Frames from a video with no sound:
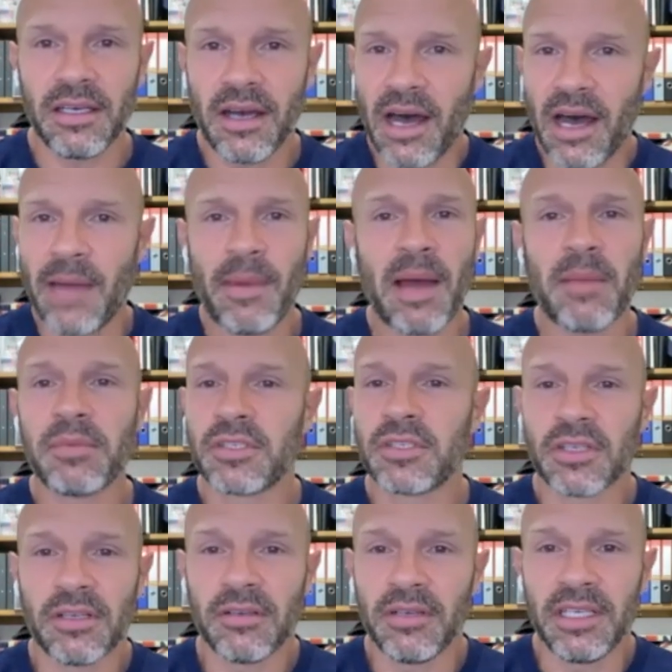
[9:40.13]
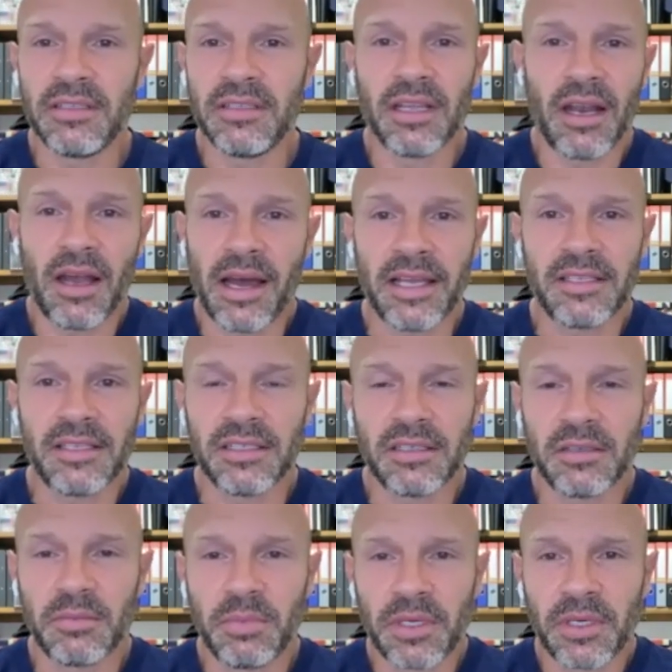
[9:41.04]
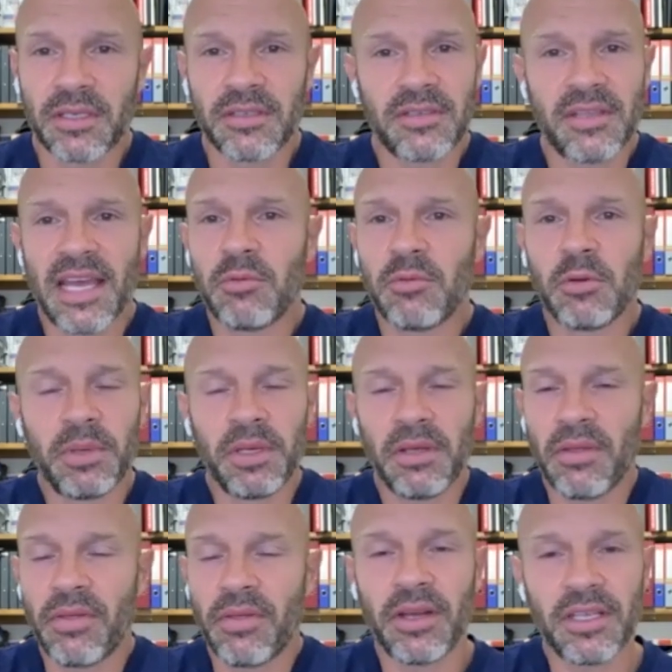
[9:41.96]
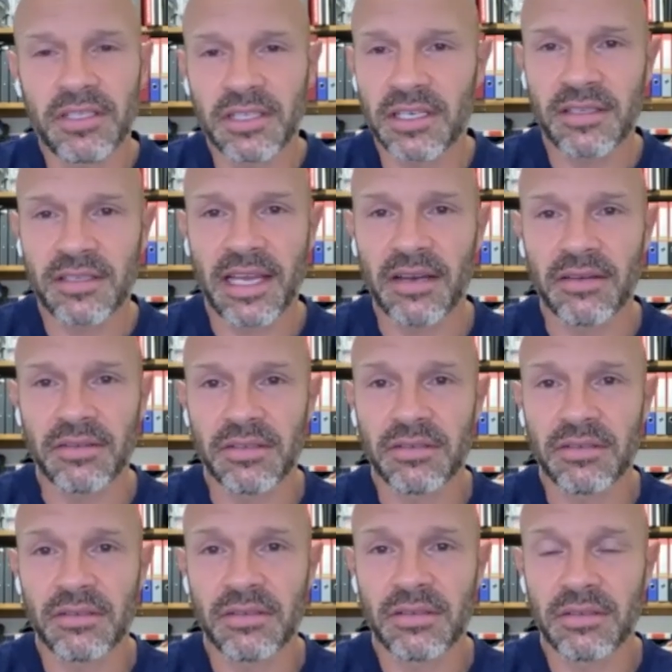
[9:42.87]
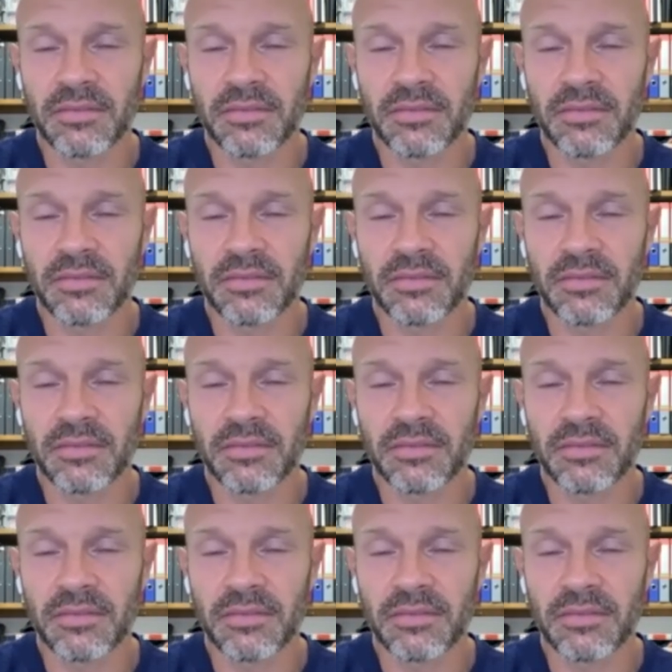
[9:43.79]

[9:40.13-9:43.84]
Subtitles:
I'm absolutely delighted, because there will be 36,000